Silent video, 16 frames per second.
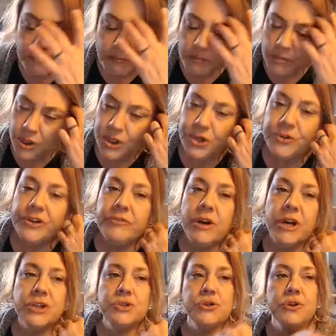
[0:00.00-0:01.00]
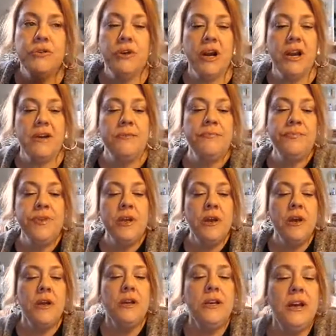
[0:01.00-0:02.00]
Mercury retrograde.
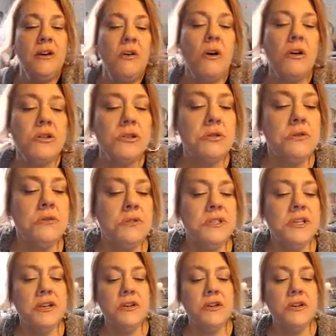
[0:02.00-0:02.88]
Now, on Tuesday,